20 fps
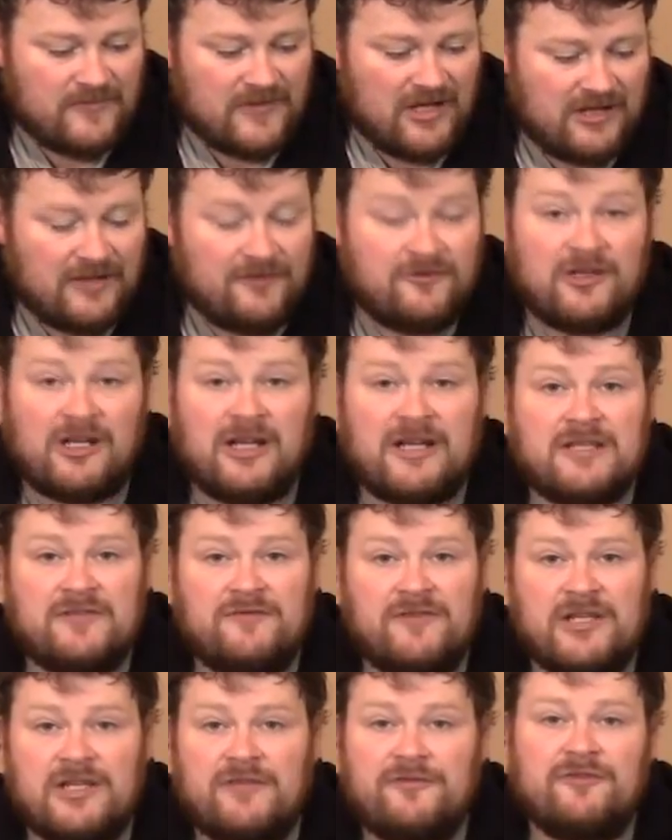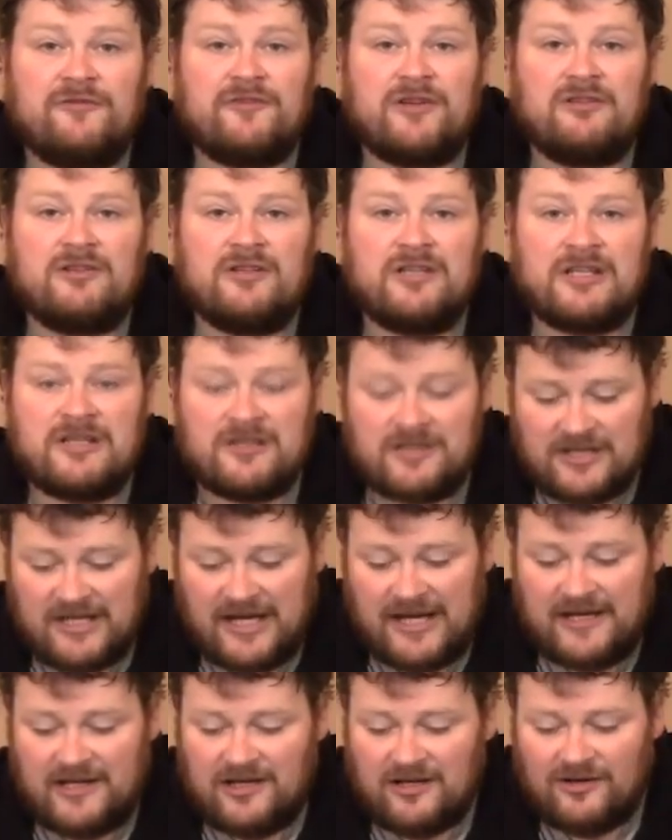if you liked the video, if you found it
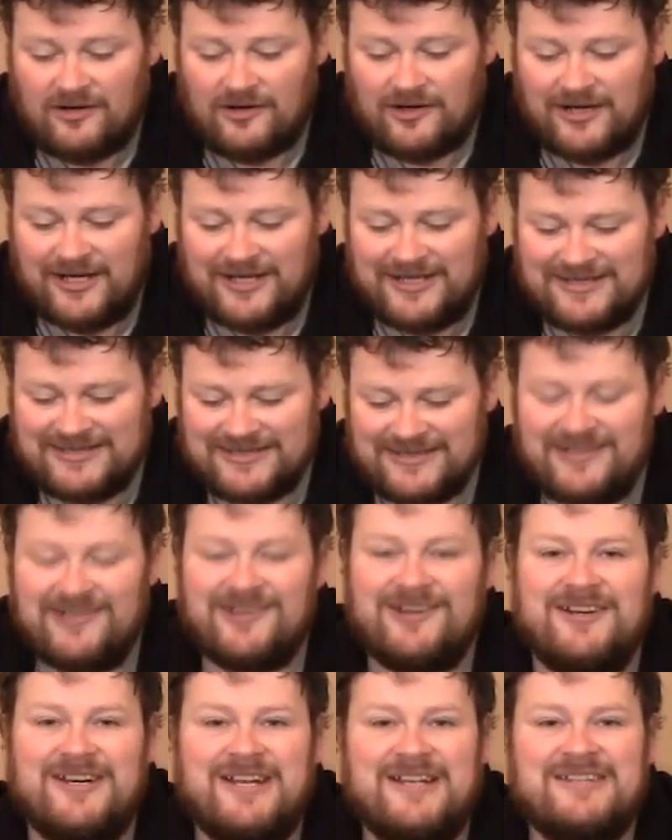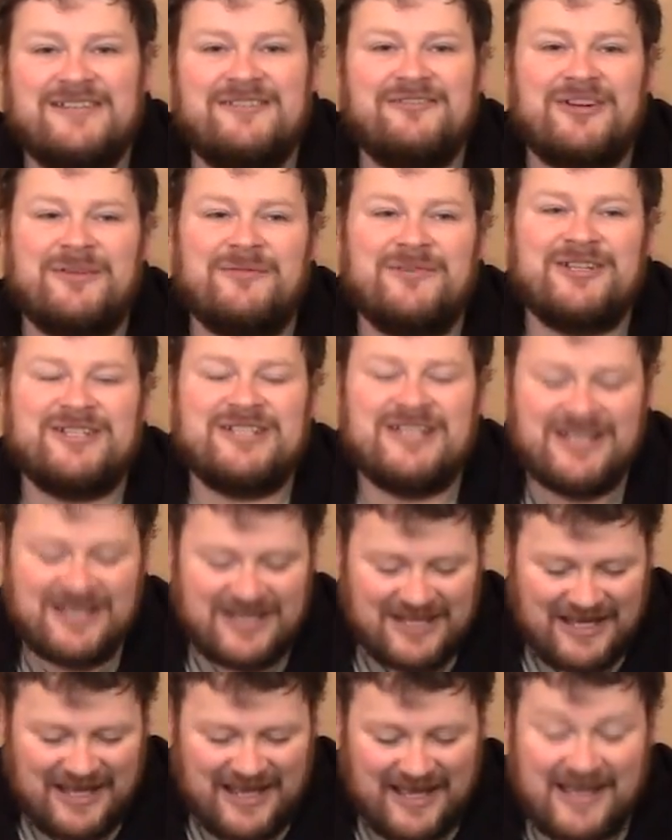entertaining or you learned anything from it,
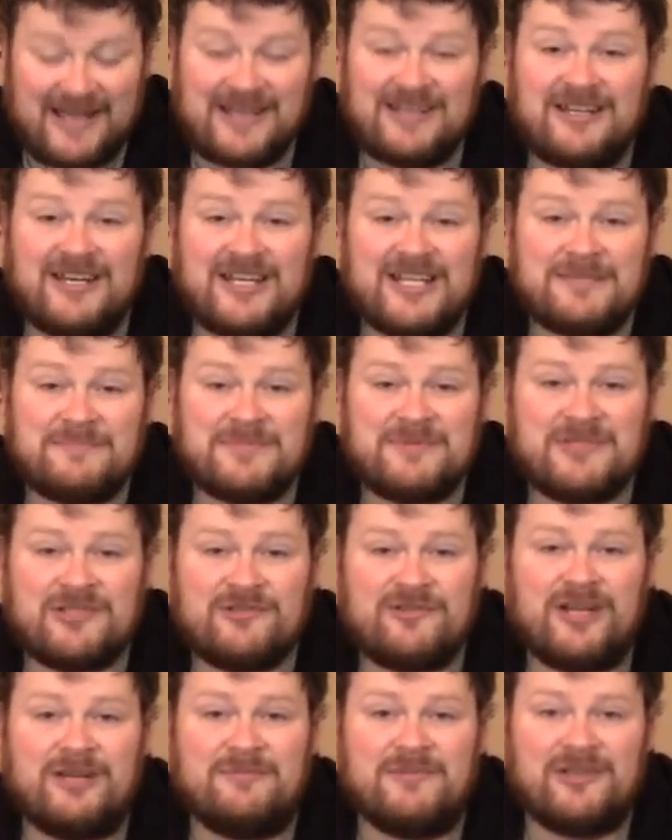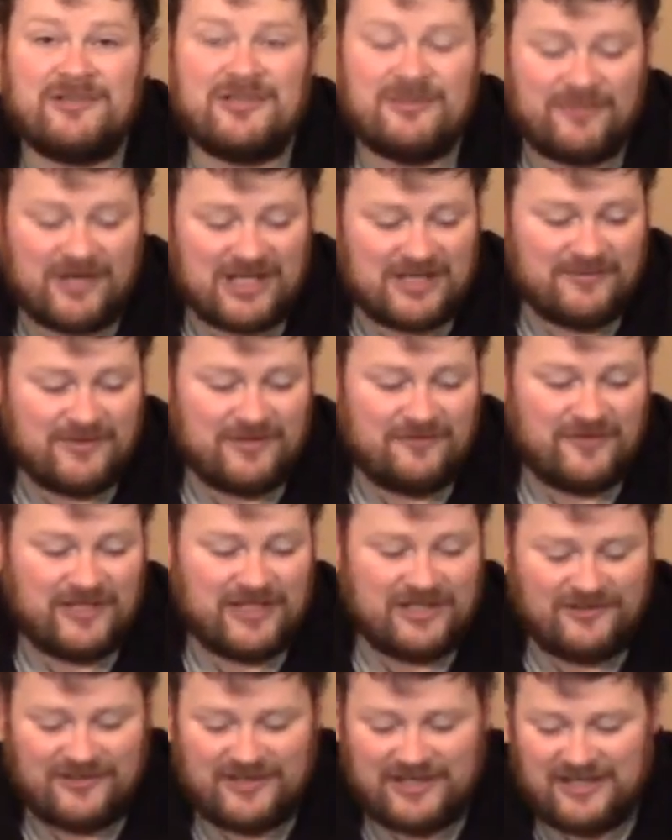like and subscribe down the bottom of the
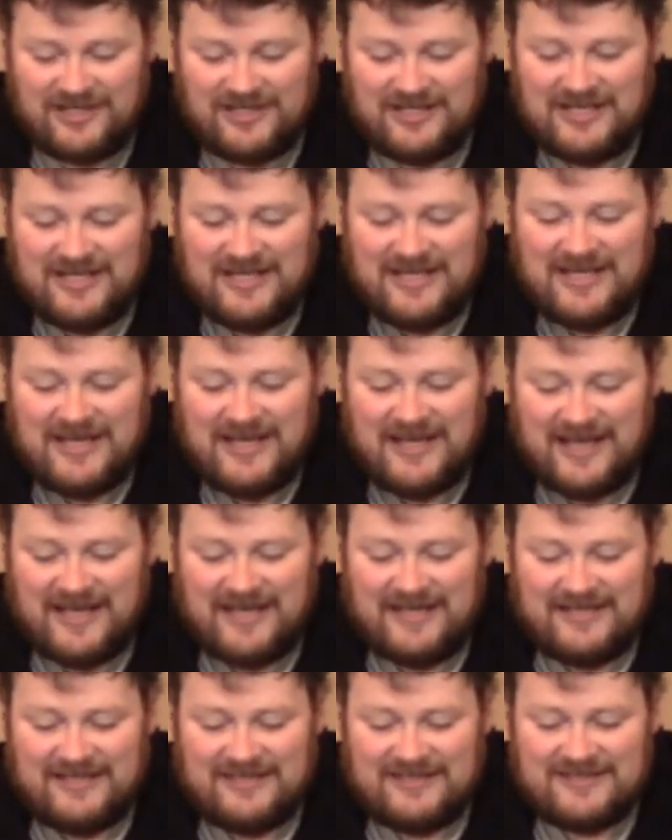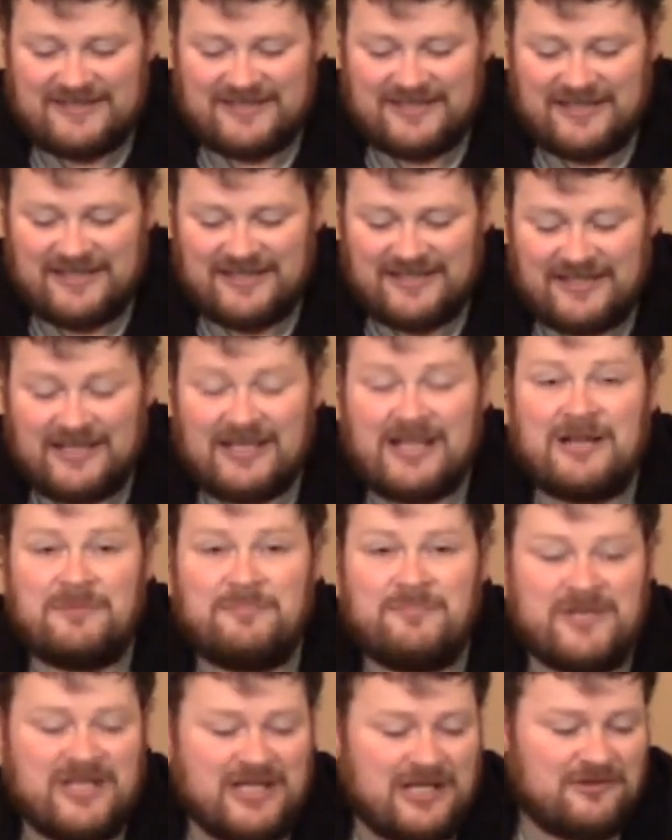video there, and it'll help
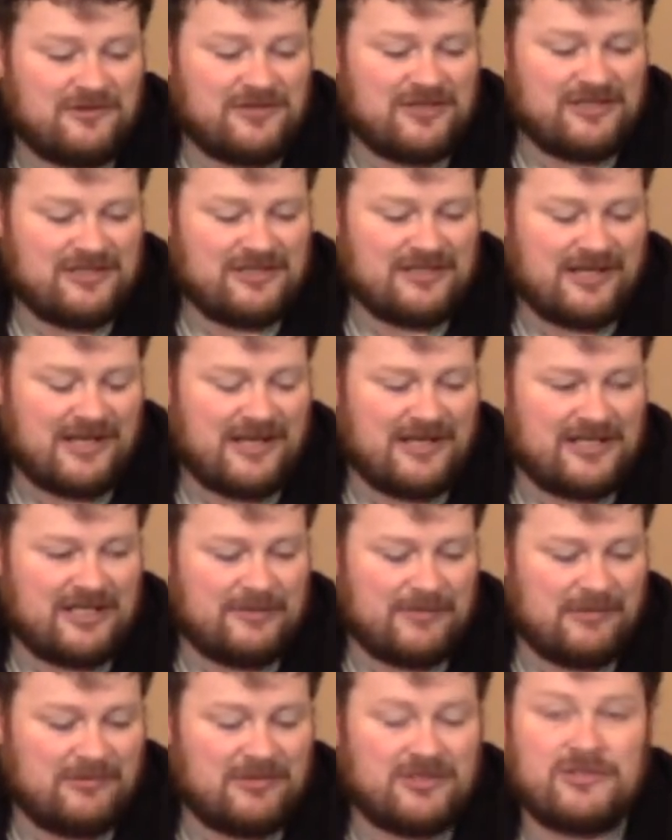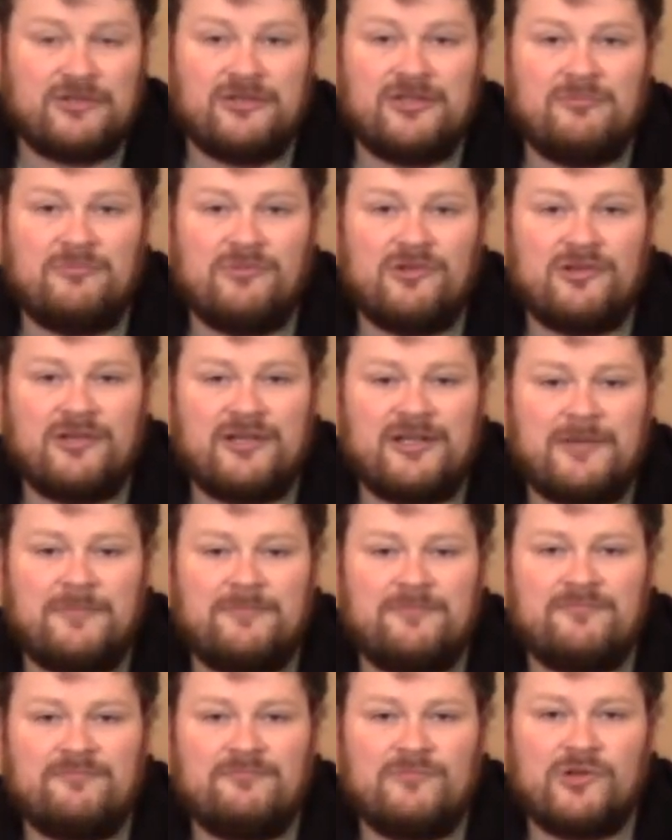me out, and I'll be able to show you more
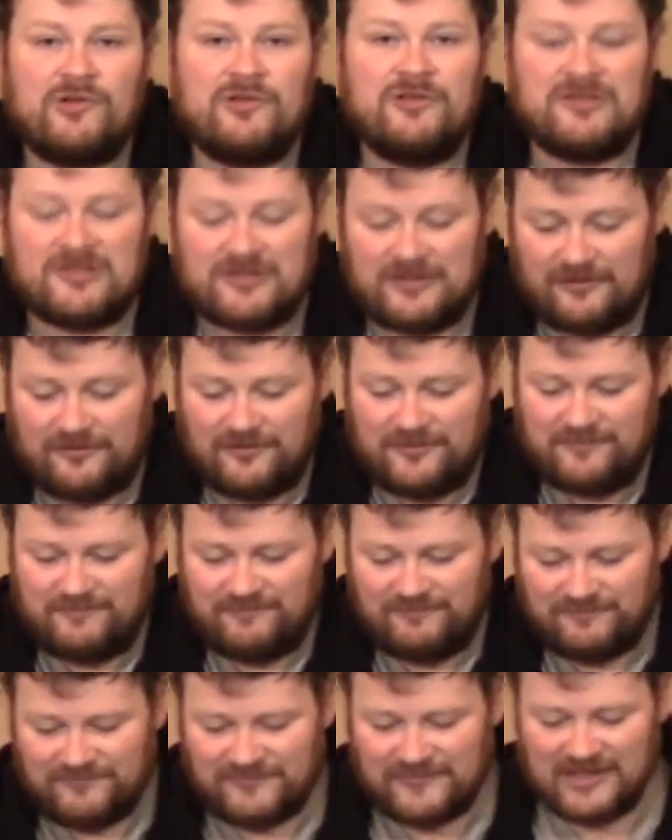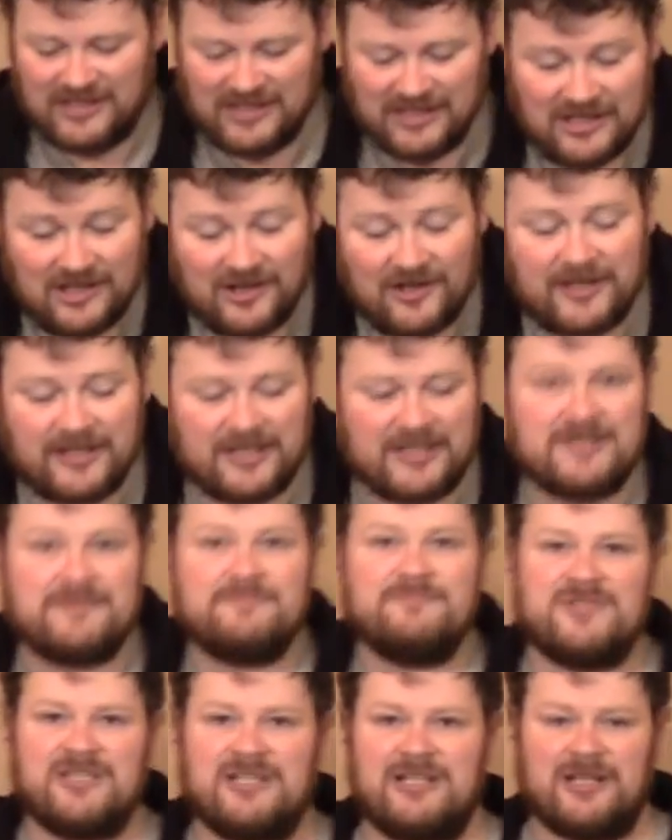cool stuff. Alright guys,
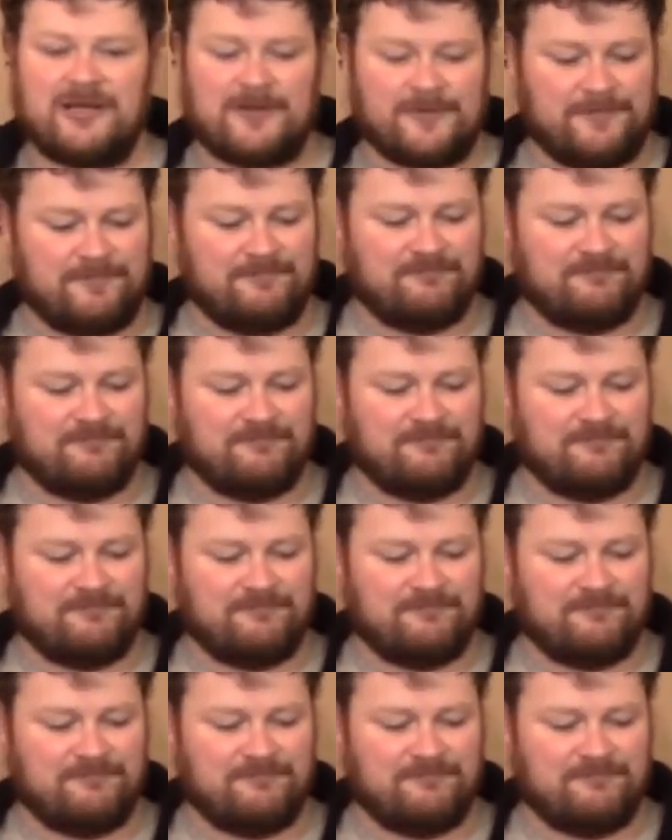see you later.